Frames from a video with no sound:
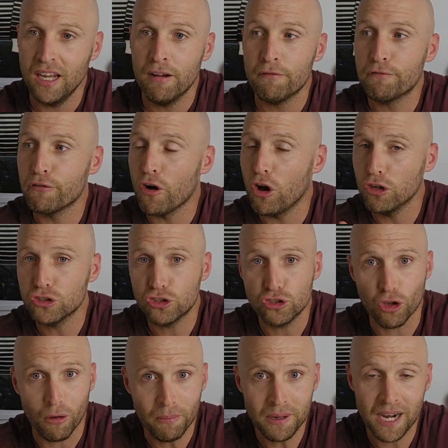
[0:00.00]
France
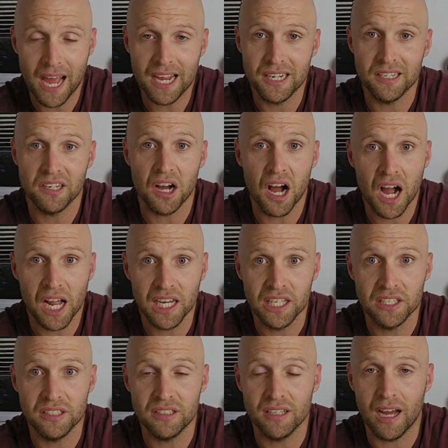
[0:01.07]
dominated
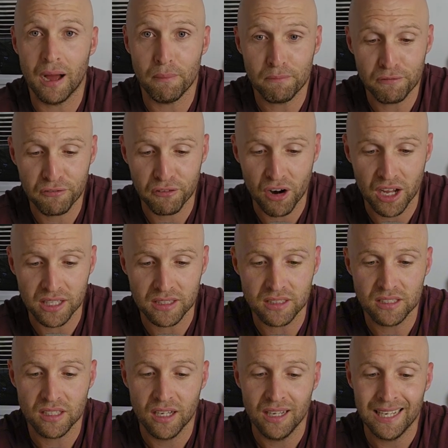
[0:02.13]
Ireland up
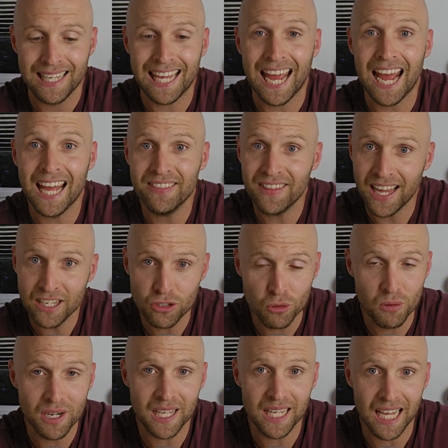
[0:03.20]
front. Can they
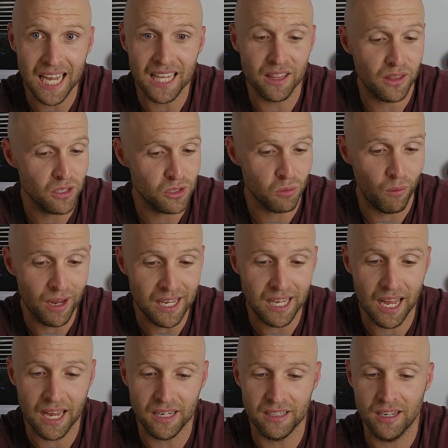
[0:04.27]
do it again this
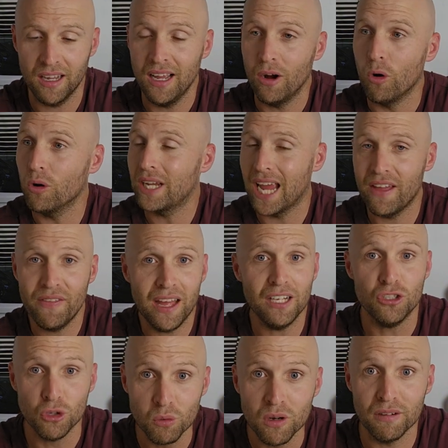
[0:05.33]
weekend? Or can they
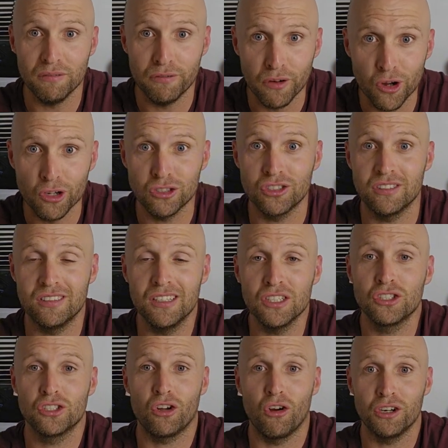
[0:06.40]
do it versus the
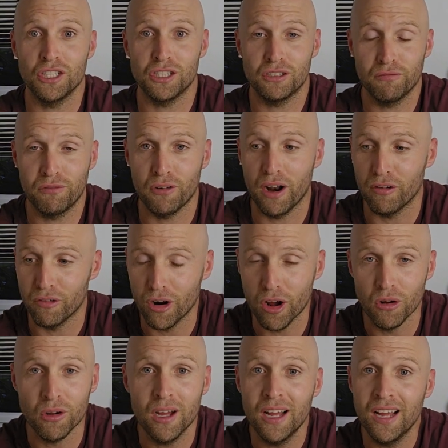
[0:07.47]
Scottish front row?